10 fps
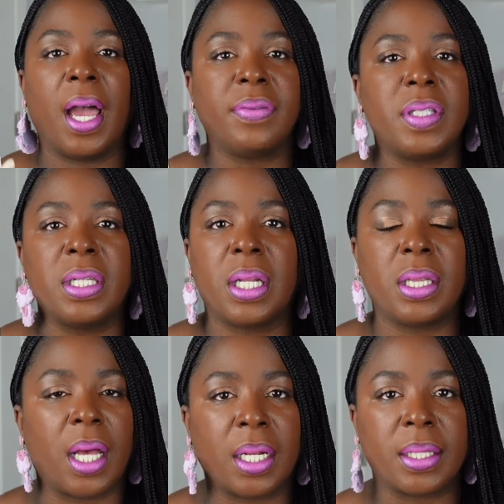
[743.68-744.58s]
I've seen a
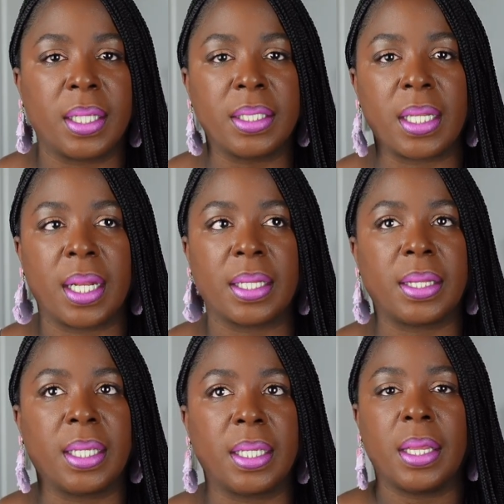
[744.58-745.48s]
lot of things, and I think